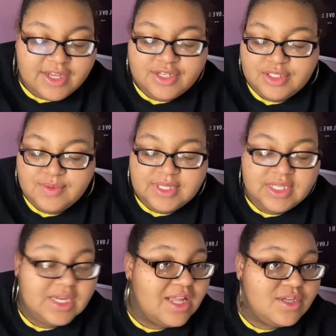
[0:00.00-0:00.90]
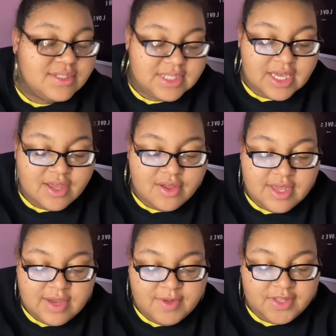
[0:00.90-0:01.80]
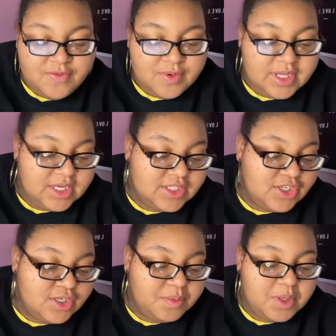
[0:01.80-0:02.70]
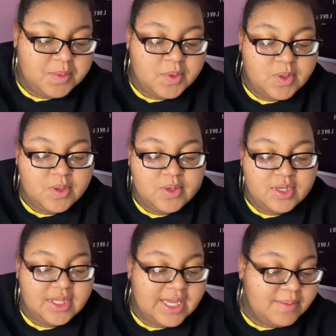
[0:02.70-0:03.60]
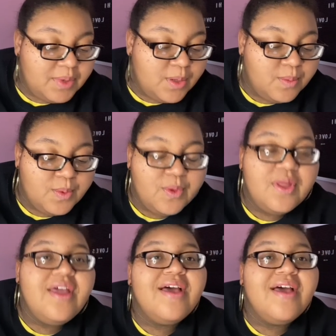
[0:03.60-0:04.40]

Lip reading: doing the color scale, and whether you want like a darker purple, a light purple,